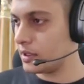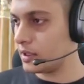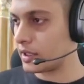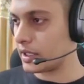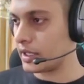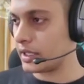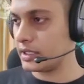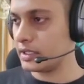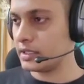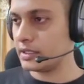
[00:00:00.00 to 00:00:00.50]

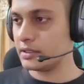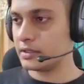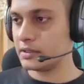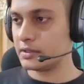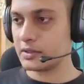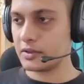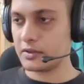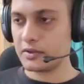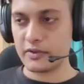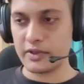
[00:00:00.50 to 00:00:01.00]
Okay,
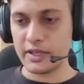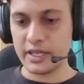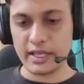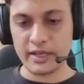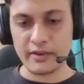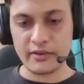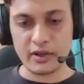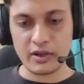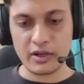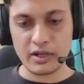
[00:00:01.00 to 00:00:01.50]
so we
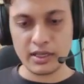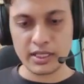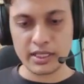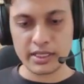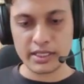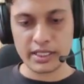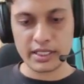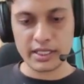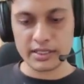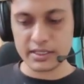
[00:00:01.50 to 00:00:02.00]
have all
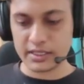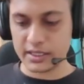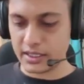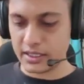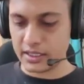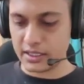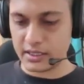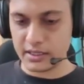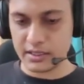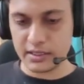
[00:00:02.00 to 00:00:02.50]
the things
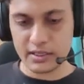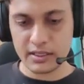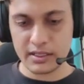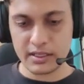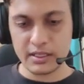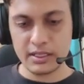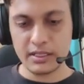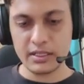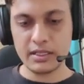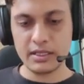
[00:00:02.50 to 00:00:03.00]
here.
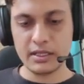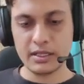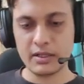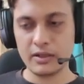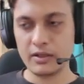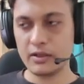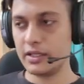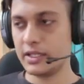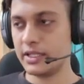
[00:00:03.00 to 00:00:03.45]
Now